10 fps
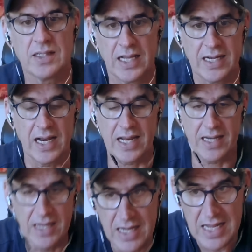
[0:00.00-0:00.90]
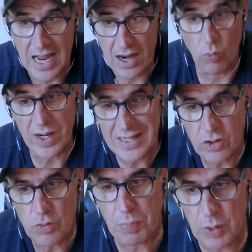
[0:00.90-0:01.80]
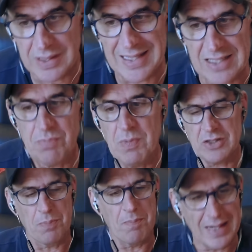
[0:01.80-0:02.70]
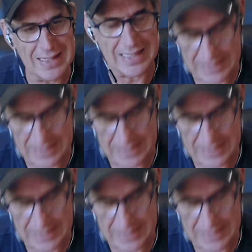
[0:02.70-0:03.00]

And, and, and when you put this much money